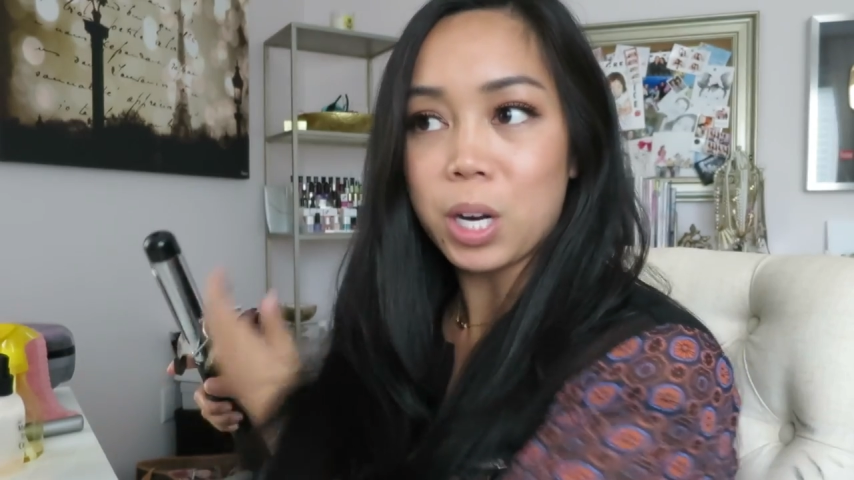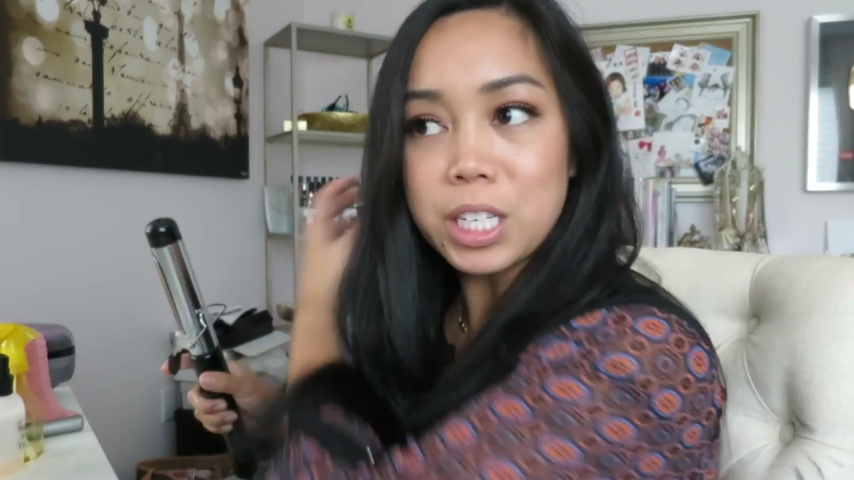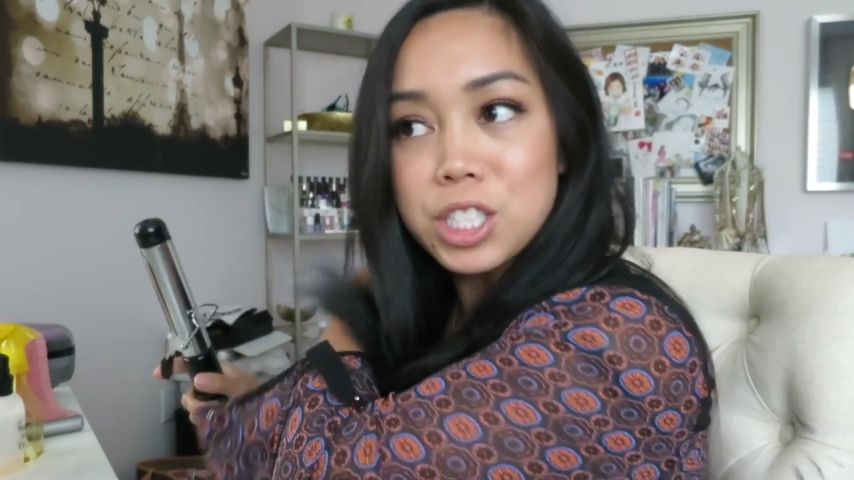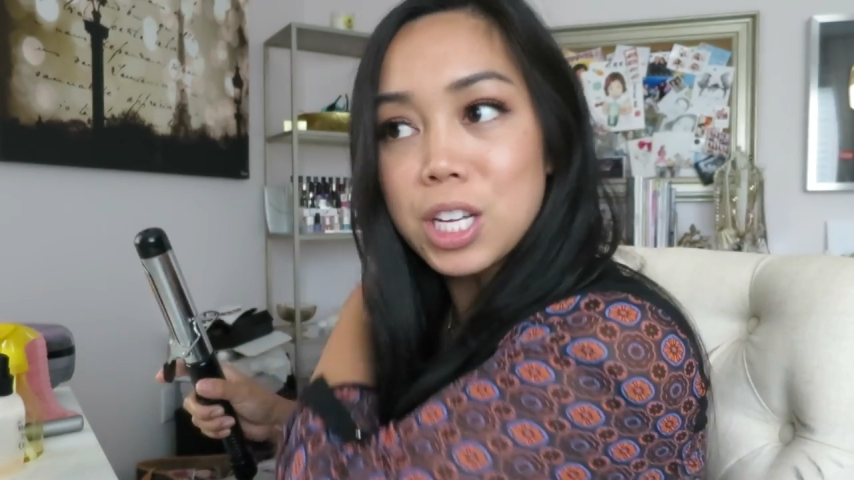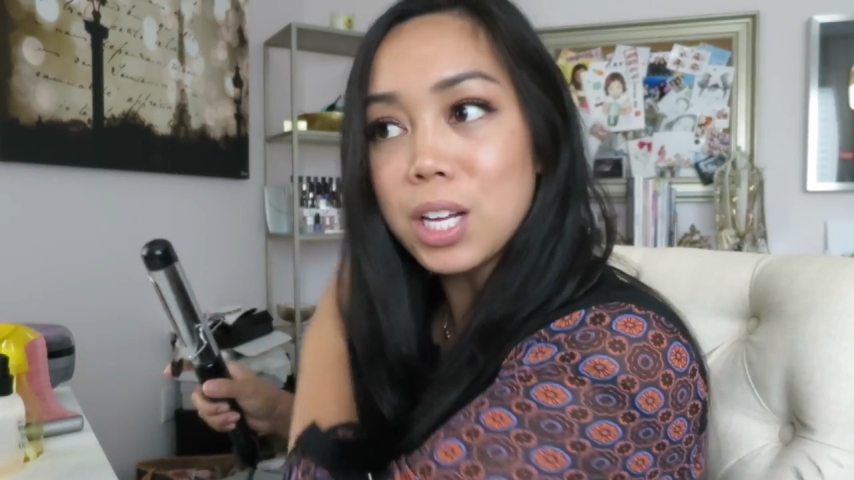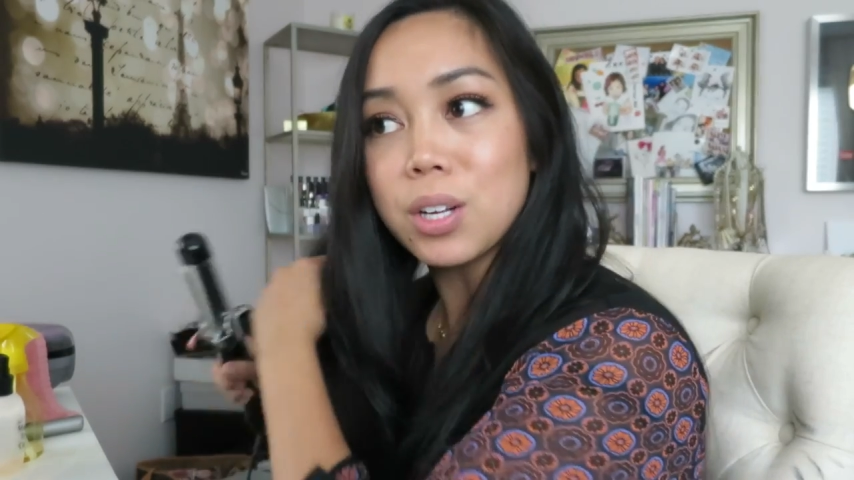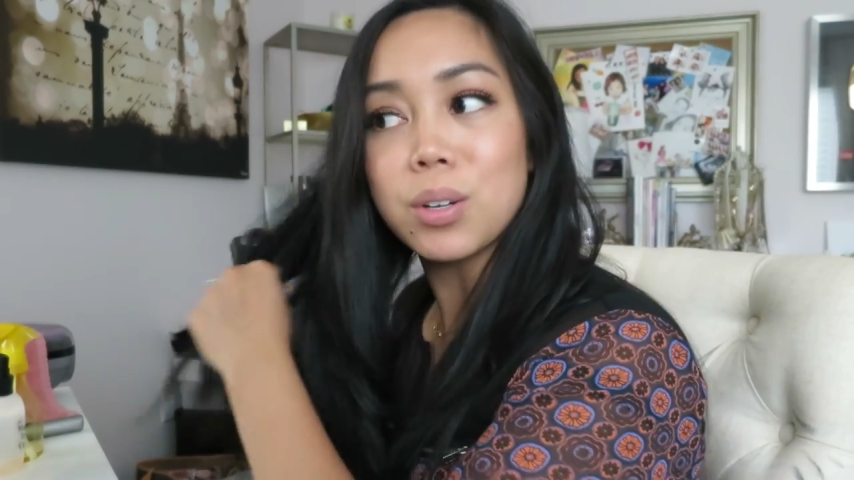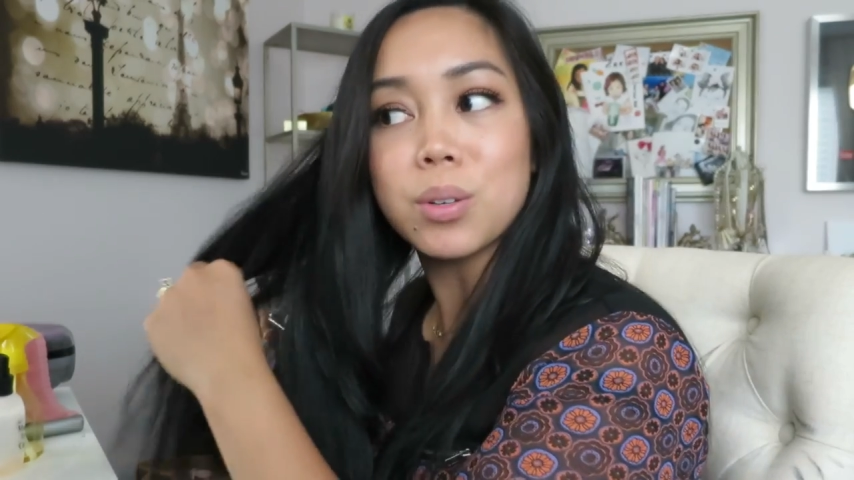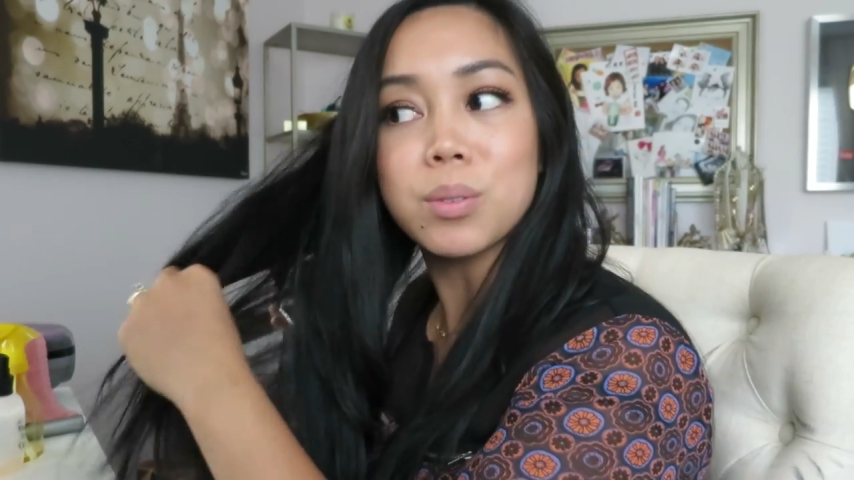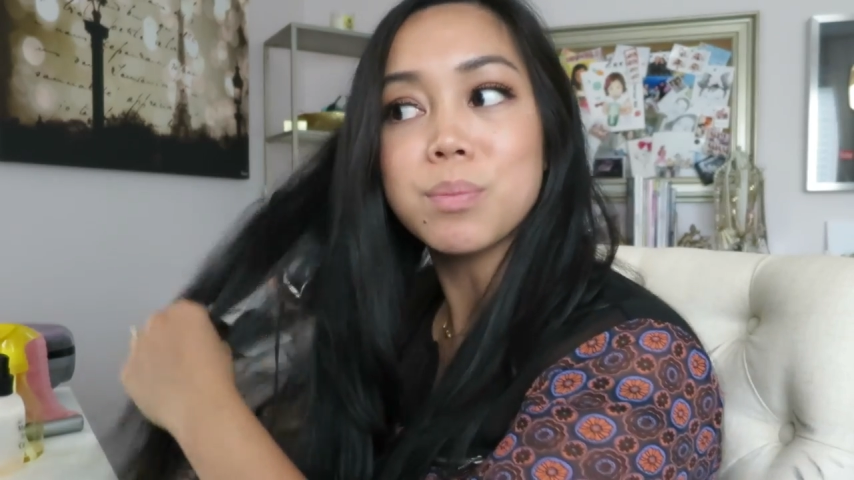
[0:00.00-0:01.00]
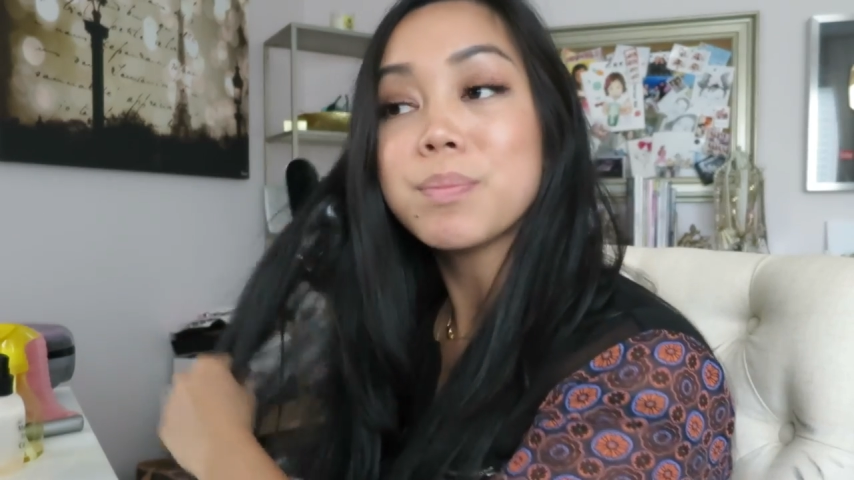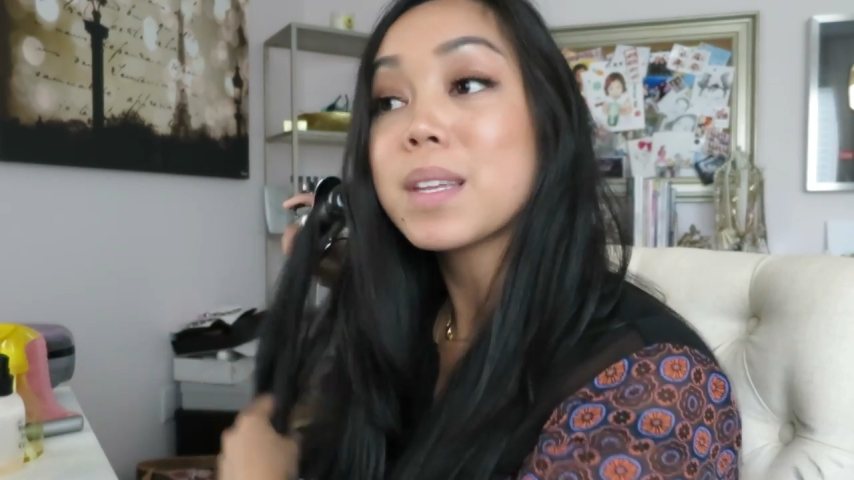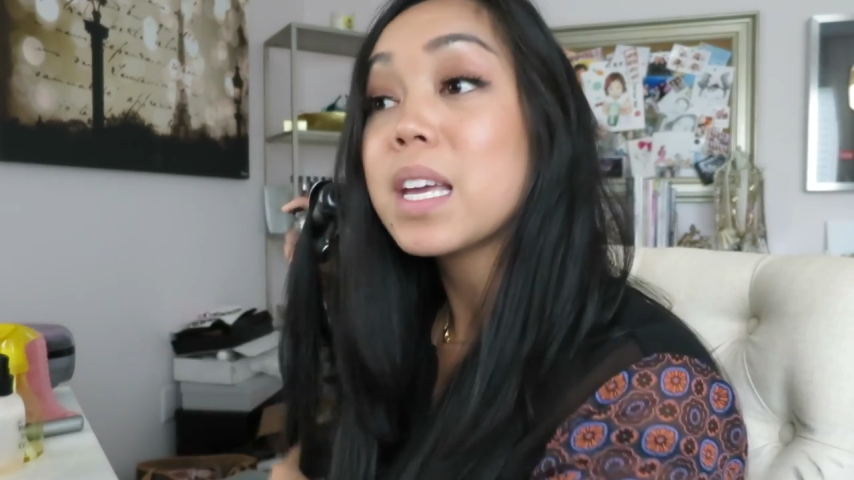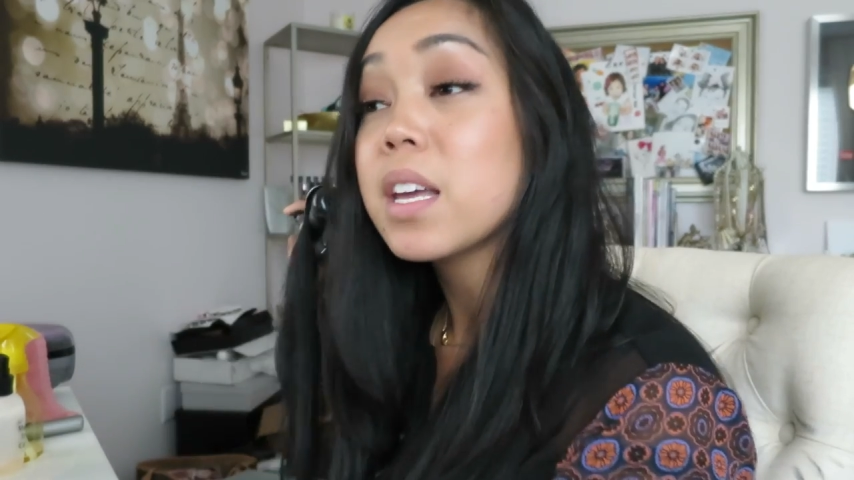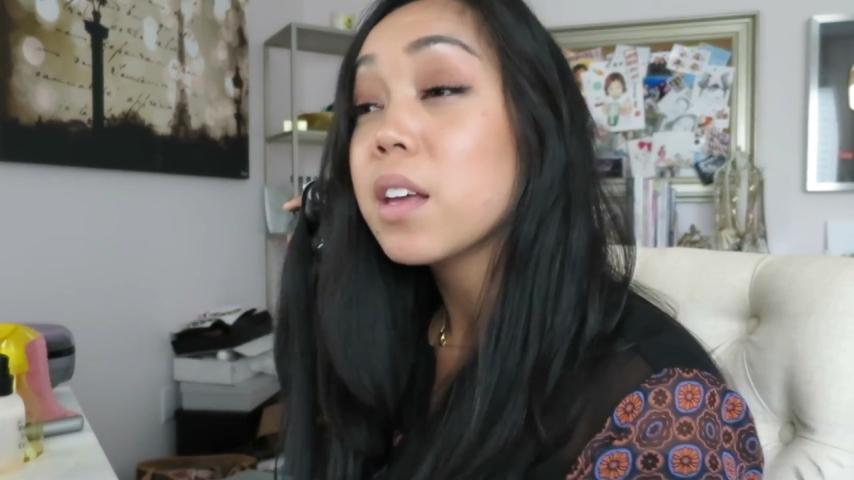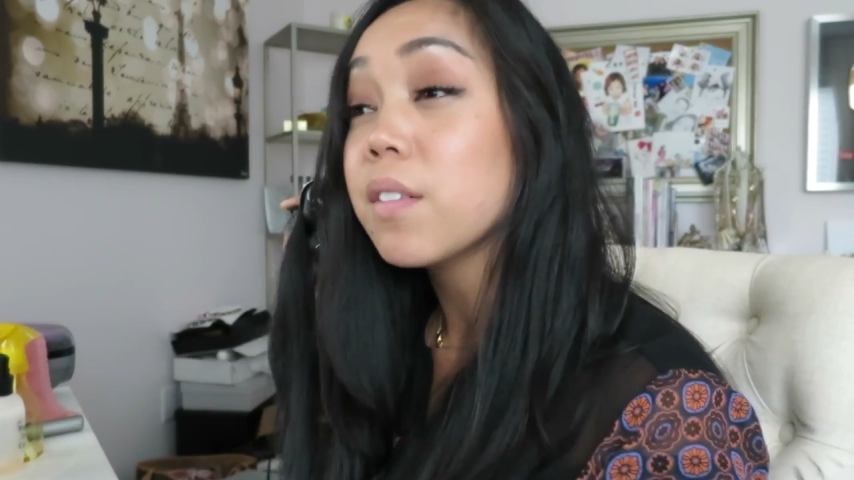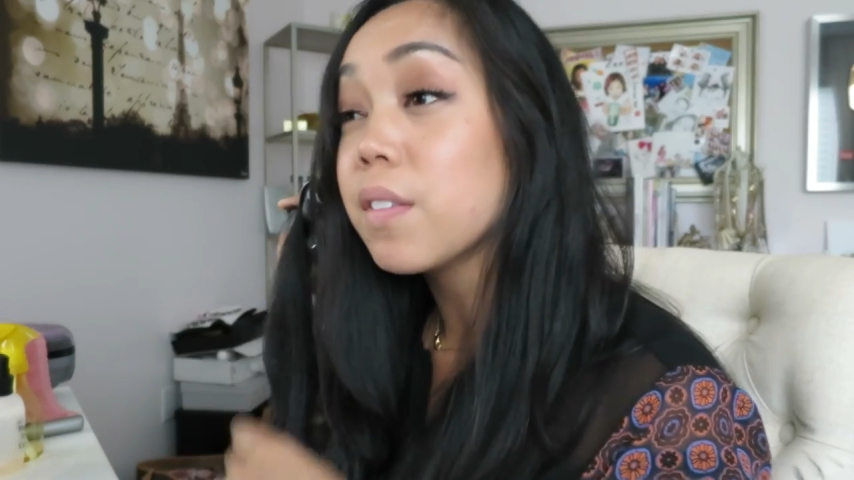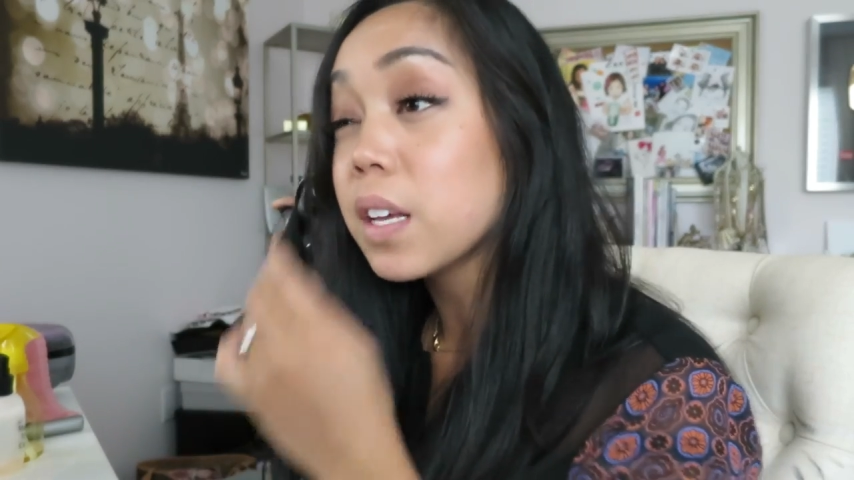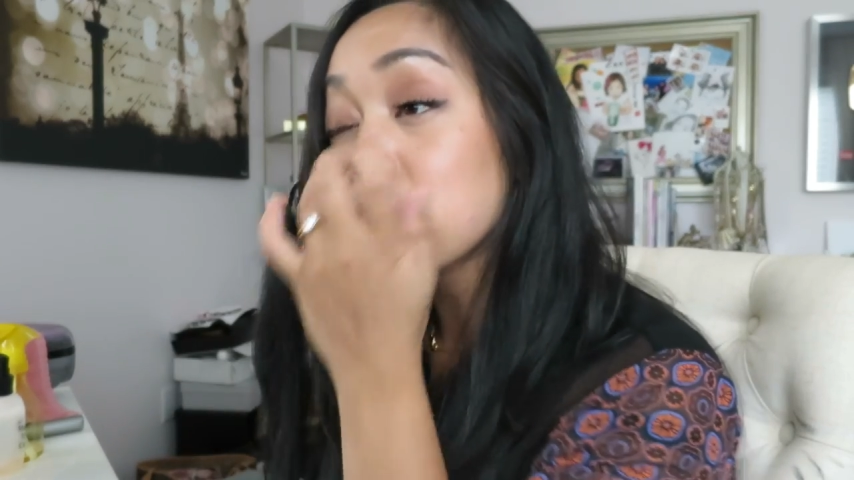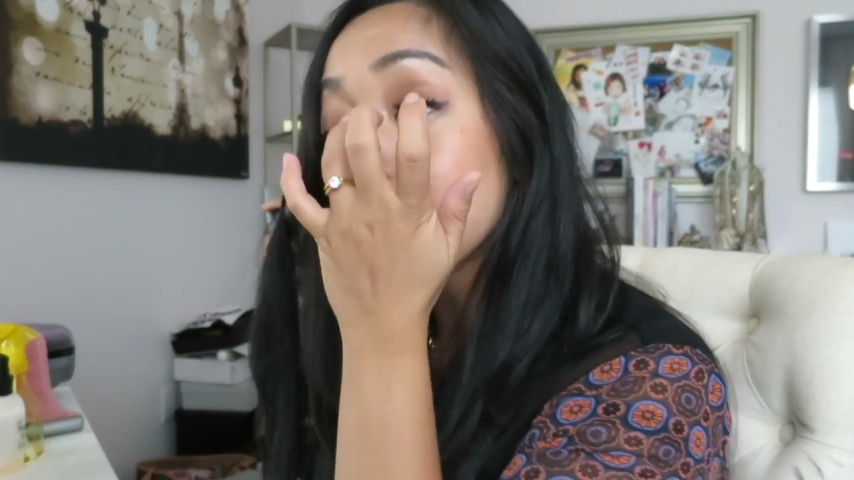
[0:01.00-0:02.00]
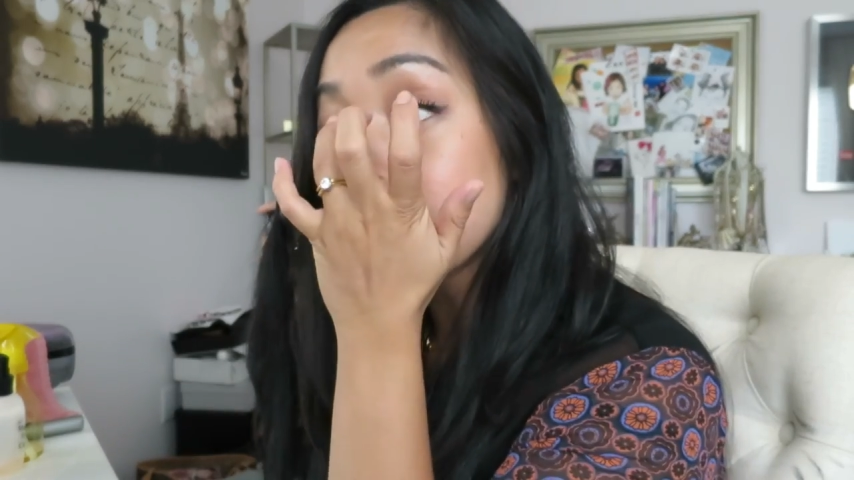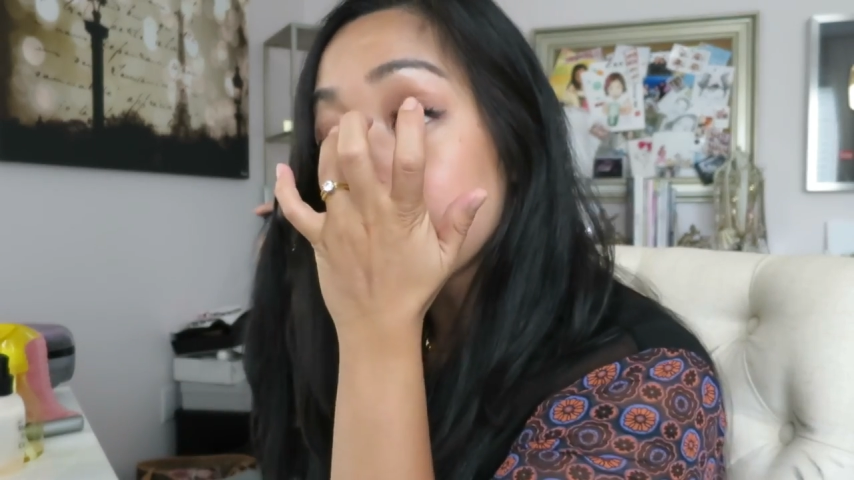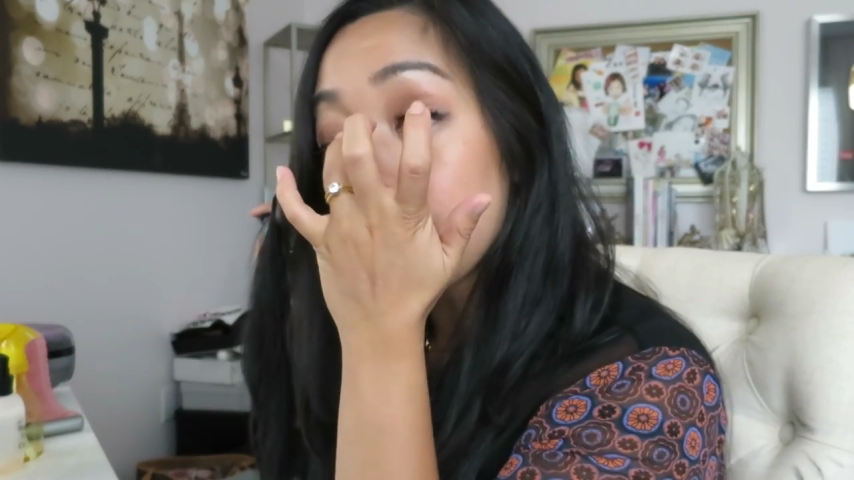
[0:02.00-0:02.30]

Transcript: eyeshadow, fix these